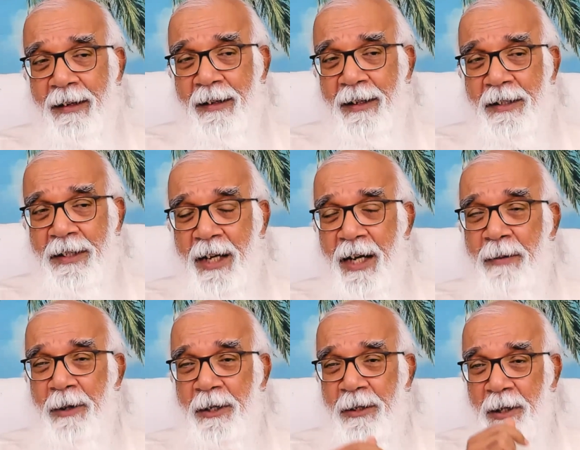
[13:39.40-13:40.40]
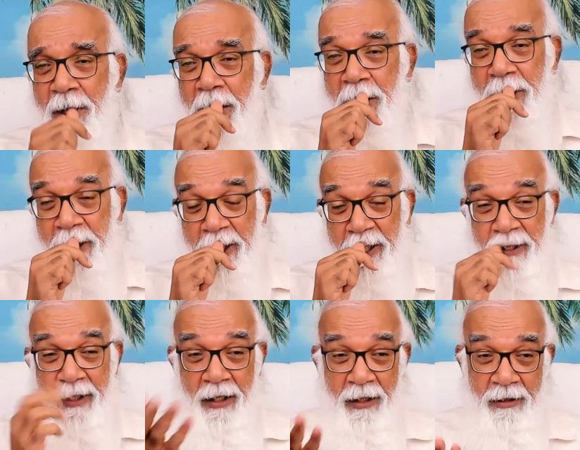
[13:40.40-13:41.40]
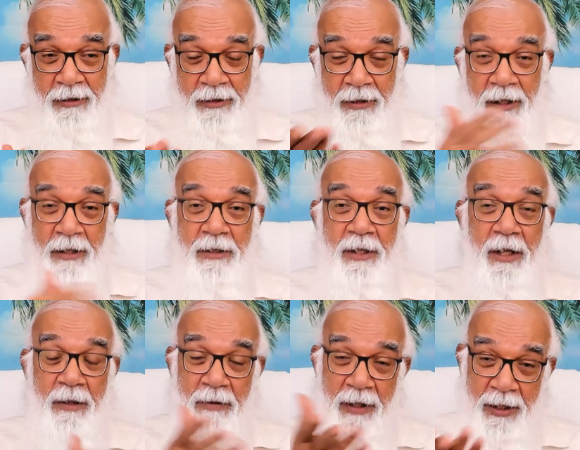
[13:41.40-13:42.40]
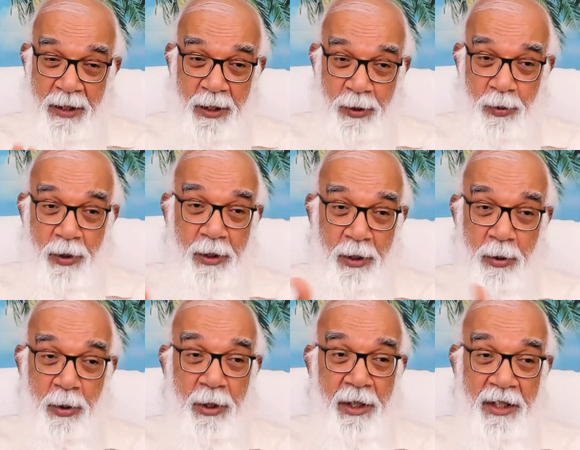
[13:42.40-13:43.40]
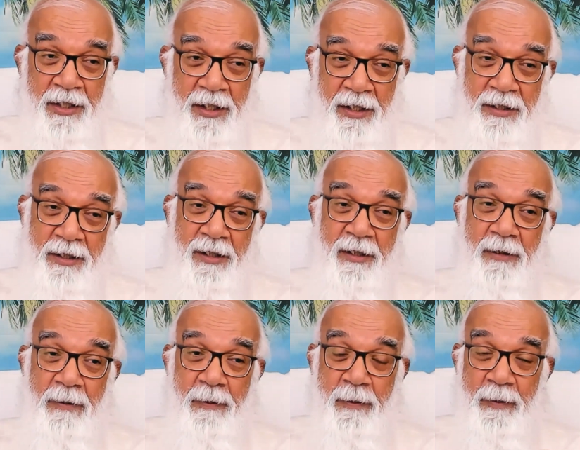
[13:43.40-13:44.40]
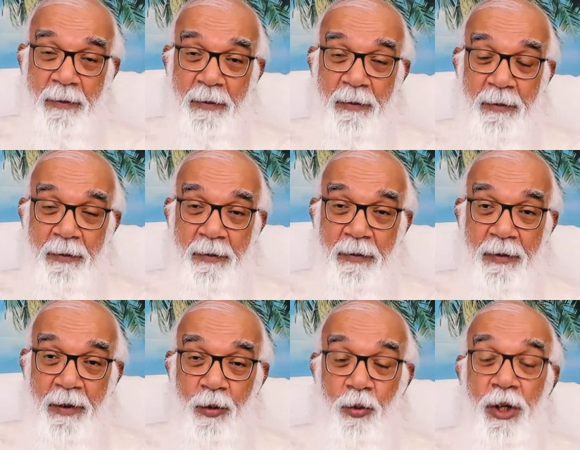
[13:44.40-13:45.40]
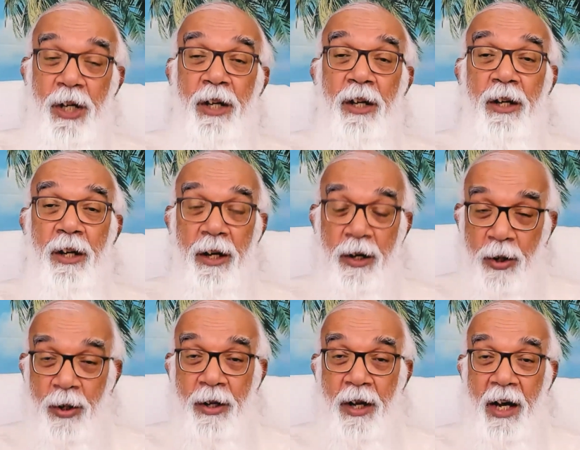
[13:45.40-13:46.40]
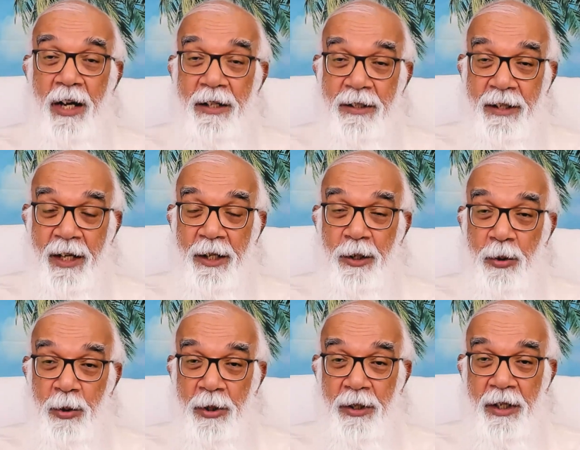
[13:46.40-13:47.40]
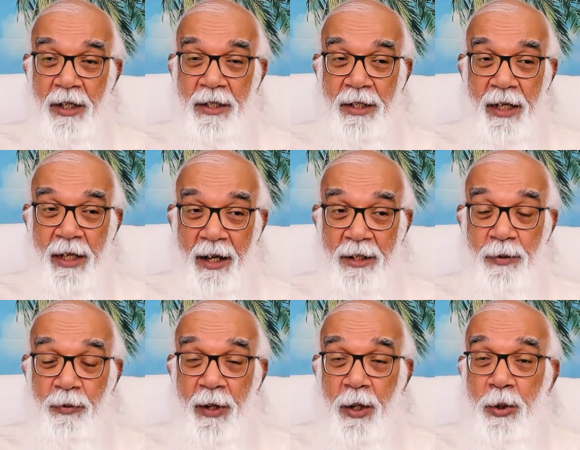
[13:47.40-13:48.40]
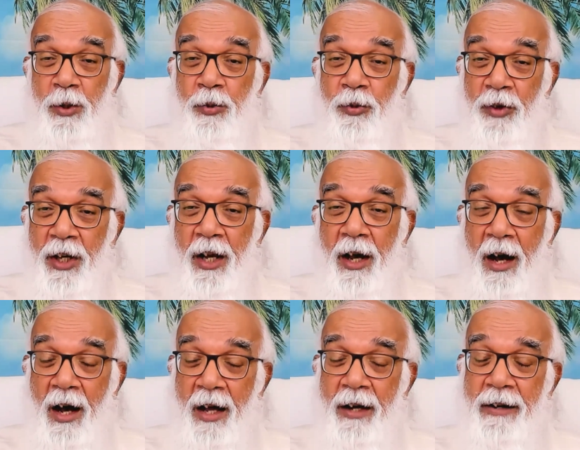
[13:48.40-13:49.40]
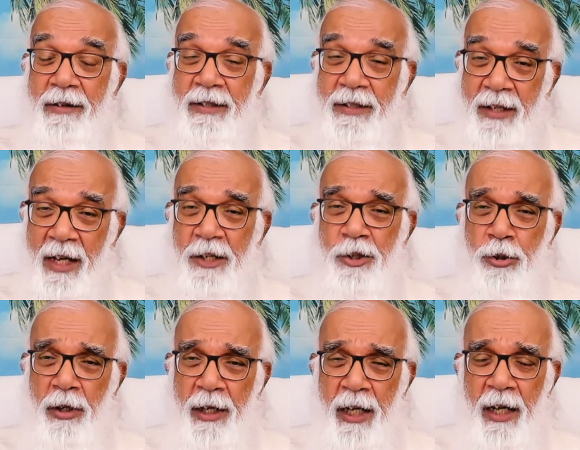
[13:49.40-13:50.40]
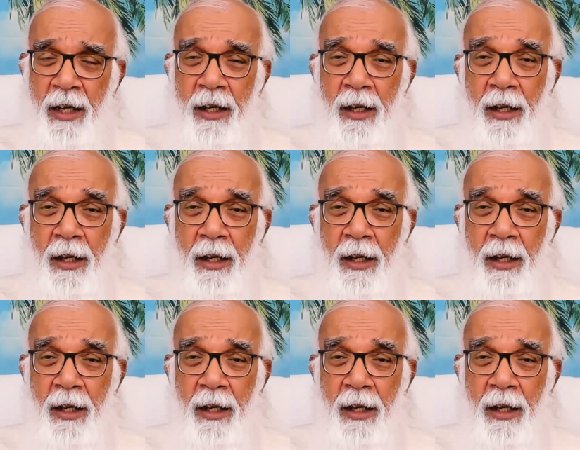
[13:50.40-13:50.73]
the same intellect says, here is real self, this is what the goodness is. We recognize that goodness in us because we are essentially